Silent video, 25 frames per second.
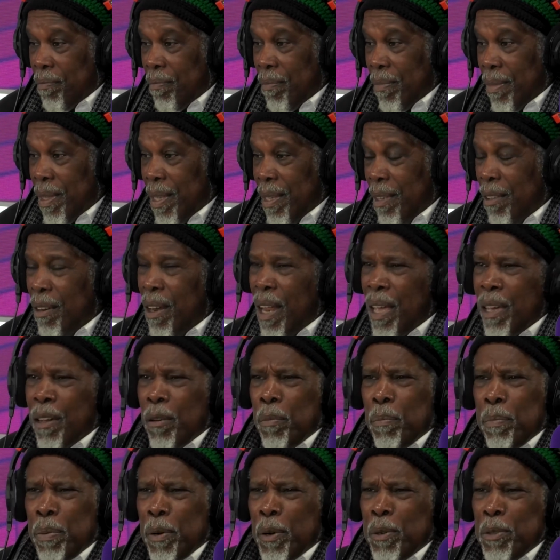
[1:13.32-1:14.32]
you like
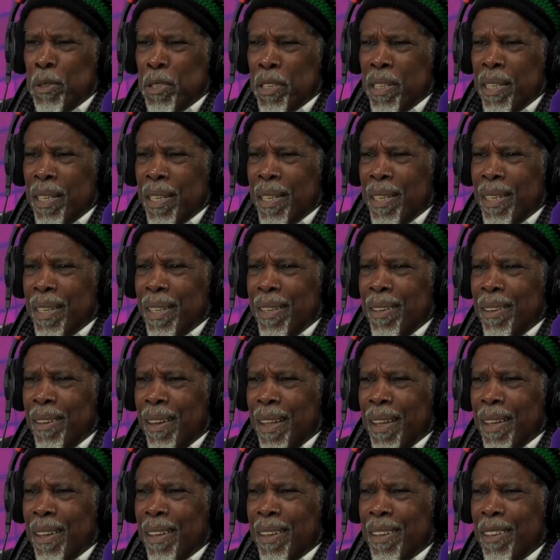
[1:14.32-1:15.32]
composing.
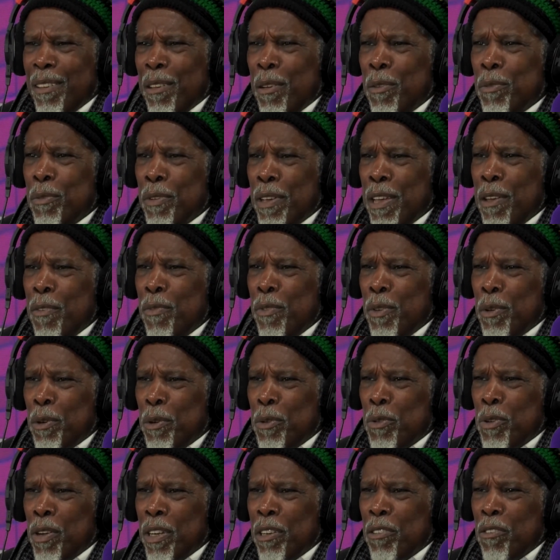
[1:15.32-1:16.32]
If you're a
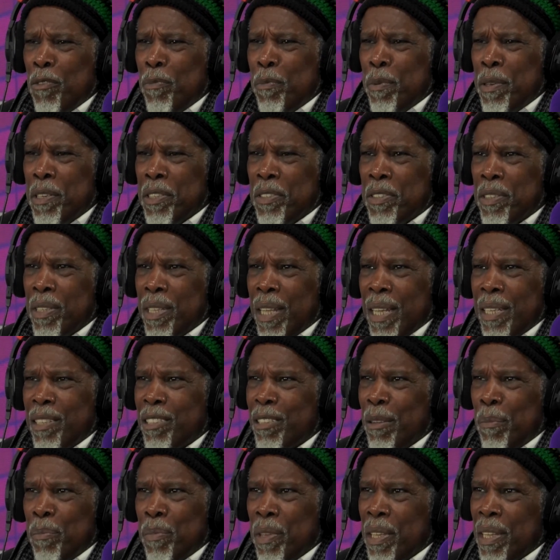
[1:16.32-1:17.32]
creative person, that's
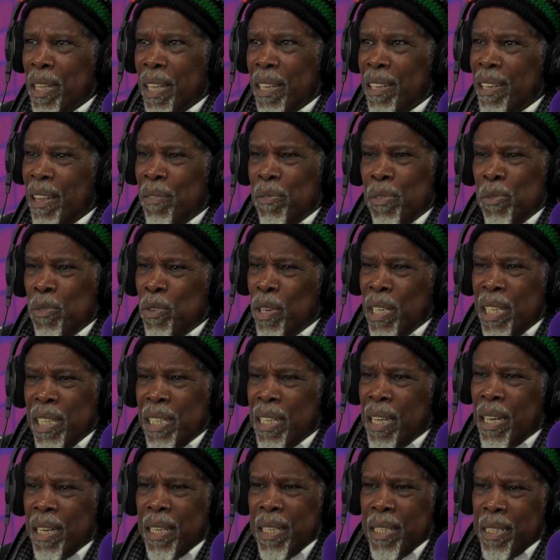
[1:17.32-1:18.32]
something that never really
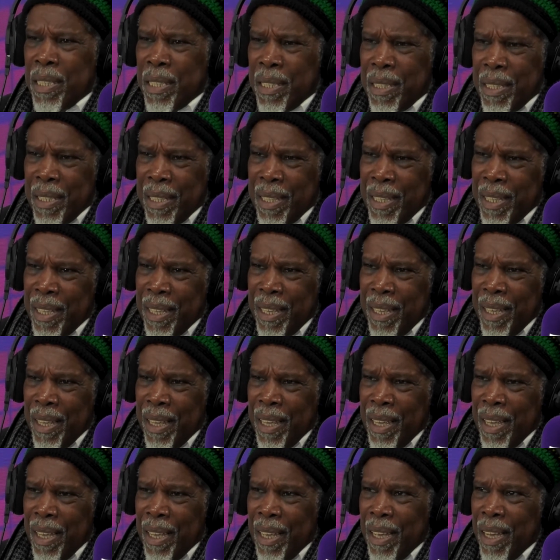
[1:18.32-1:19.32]
dies,
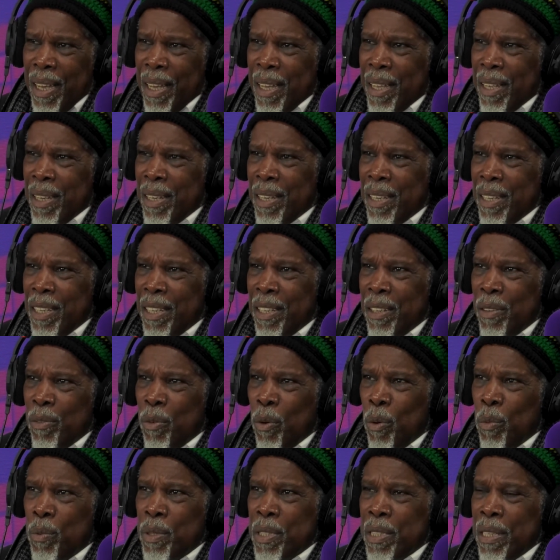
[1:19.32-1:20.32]
and you
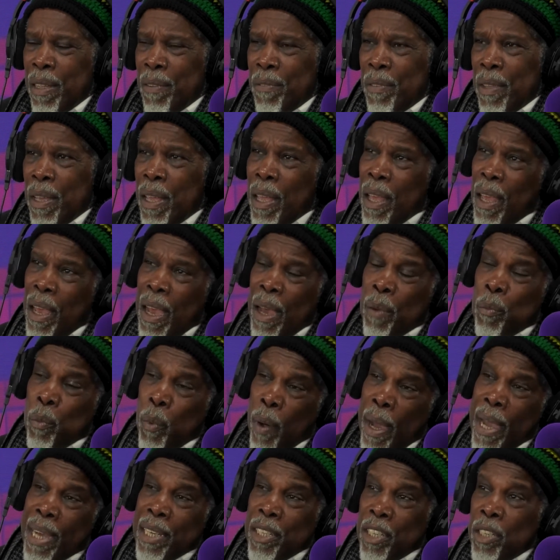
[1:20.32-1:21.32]
always have the. And
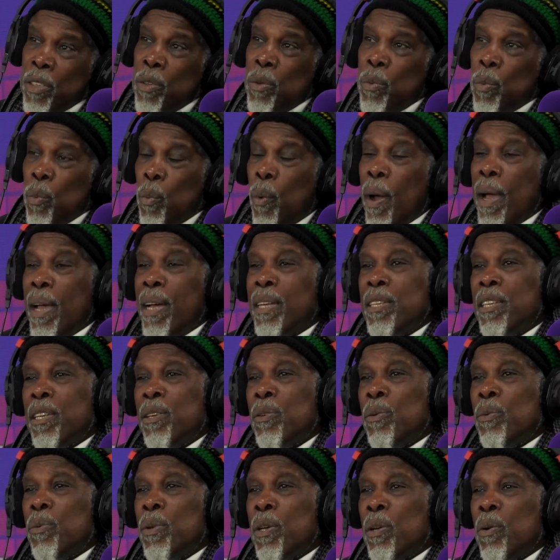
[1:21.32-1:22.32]
why I didn't
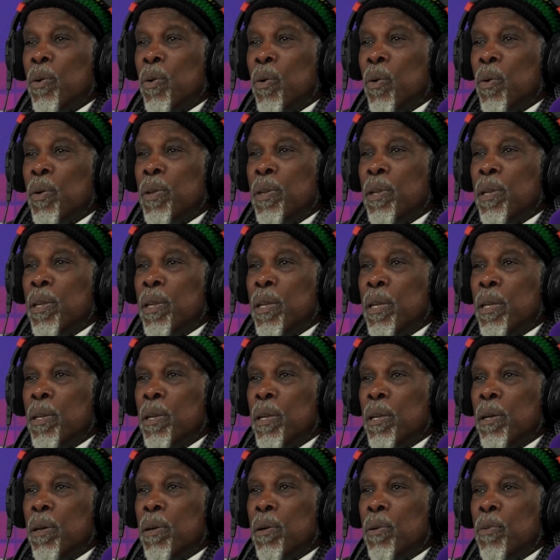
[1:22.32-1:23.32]
record
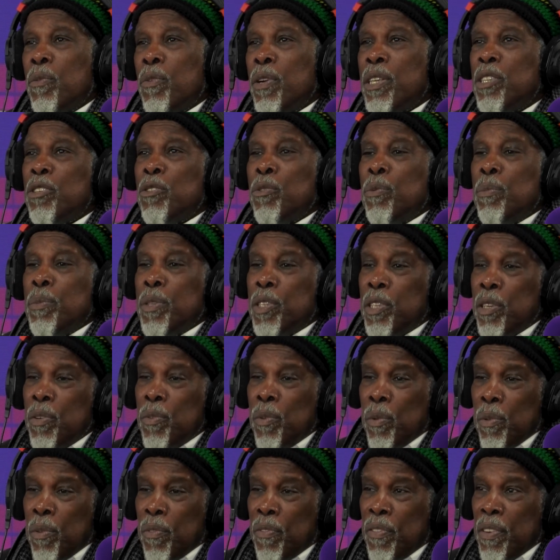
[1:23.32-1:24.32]
original material
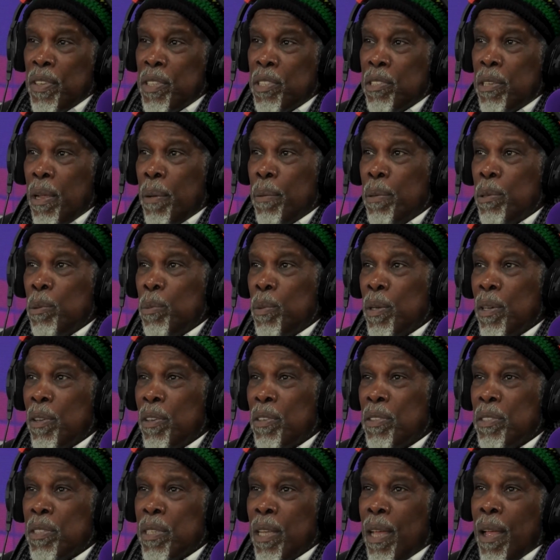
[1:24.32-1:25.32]
the first time is
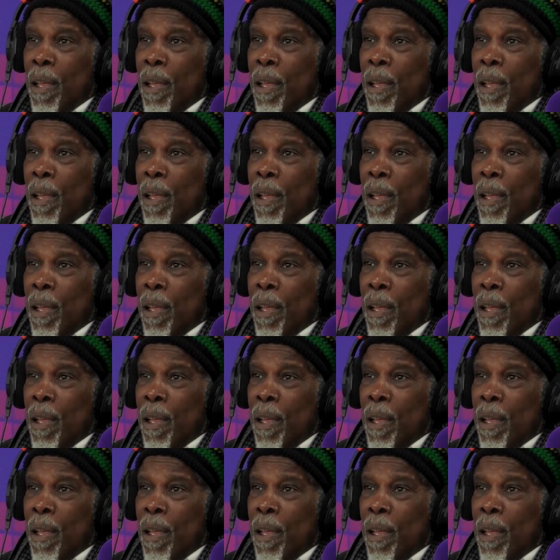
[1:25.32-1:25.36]
because